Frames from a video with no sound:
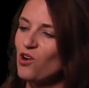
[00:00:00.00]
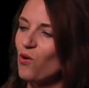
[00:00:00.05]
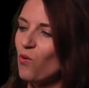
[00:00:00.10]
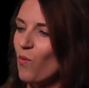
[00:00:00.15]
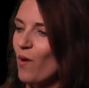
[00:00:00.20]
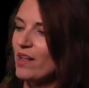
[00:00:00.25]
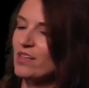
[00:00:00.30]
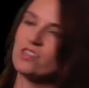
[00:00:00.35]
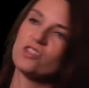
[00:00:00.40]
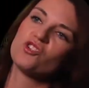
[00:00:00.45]

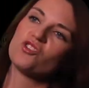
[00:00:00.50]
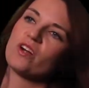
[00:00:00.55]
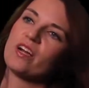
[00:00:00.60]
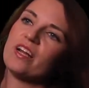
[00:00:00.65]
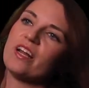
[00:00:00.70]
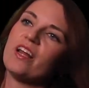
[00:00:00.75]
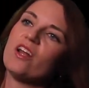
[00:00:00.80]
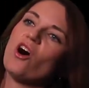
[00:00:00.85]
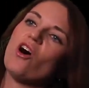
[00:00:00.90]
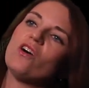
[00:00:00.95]
went to
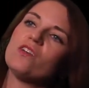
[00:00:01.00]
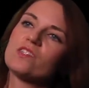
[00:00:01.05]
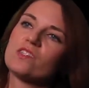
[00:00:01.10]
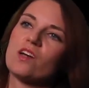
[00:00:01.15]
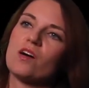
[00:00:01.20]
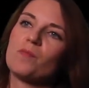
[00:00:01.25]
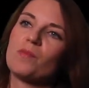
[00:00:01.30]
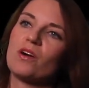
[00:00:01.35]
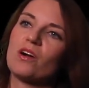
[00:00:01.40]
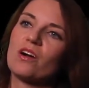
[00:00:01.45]
training all
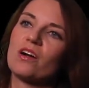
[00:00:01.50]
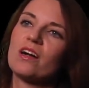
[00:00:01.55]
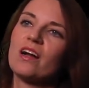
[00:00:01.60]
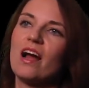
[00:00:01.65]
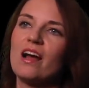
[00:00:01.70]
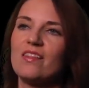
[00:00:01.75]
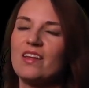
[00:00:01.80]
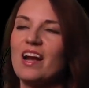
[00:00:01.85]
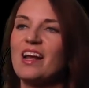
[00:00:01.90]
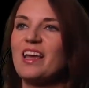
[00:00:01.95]
summer,
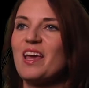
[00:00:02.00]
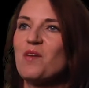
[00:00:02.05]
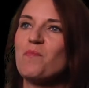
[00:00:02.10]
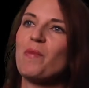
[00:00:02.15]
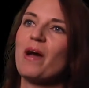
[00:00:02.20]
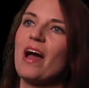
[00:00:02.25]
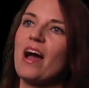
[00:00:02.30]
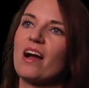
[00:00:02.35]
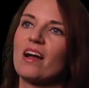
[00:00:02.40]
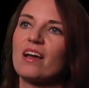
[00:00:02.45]
and then I came
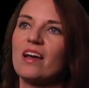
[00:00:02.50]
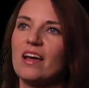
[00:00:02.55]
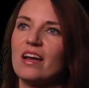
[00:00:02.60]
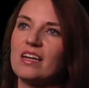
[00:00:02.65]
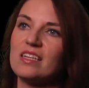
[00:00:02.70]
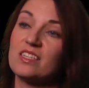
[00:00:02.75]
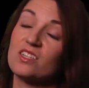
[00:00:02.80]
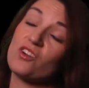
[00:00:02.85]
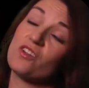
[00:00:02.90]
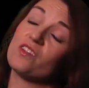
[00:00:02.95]
back and
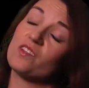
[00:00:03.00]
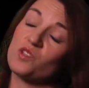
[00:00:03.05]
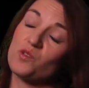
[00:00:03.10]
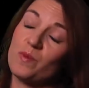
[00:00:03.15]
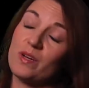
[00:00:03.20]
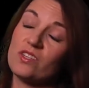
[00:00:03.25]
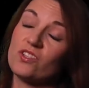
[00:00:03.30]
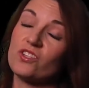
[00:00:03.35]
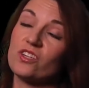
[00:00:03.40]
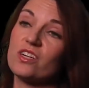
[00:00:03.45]
I started the
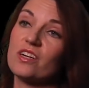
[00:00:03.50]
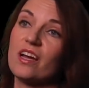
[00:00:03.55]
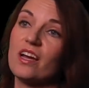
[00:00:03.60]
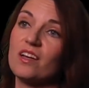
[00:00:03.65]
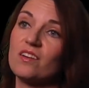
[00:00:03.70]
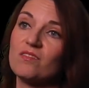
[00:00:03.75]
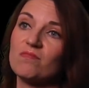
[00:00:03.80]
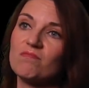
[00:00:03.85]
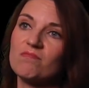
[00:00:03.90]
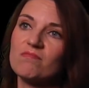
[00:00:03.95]
semester
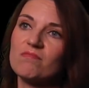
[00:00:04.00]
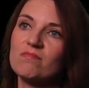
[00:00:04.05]
again